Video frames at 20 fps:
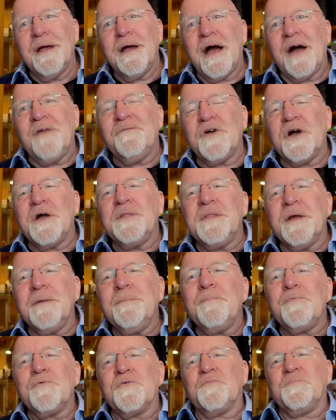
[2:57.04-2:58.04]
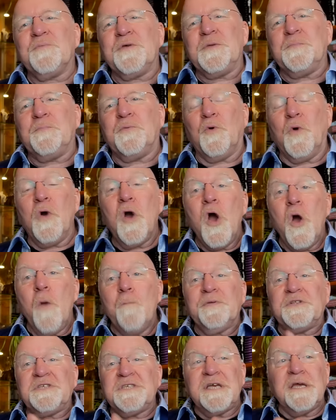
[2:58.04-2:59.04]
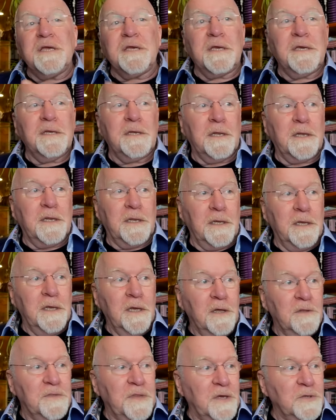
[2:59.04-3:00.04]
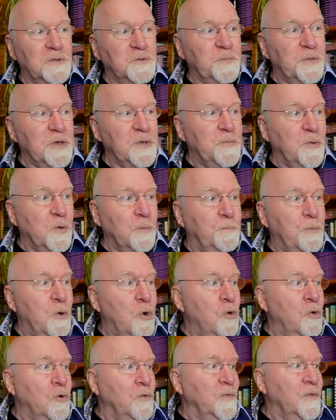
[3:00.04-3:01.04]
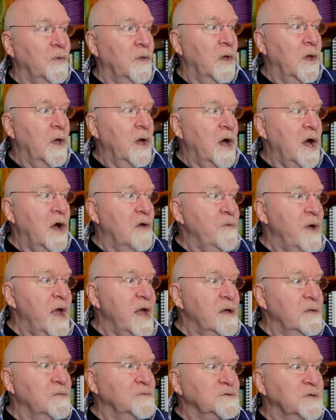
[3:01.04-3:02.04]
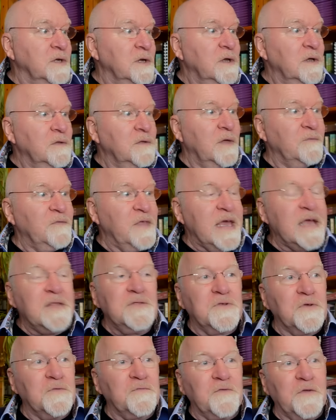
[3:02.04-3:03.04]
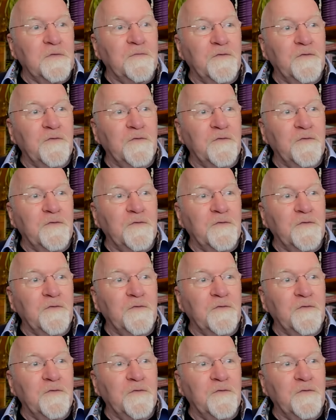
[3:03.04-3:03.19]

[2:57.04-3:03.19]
And that a number of people, particularly those people born around the end of the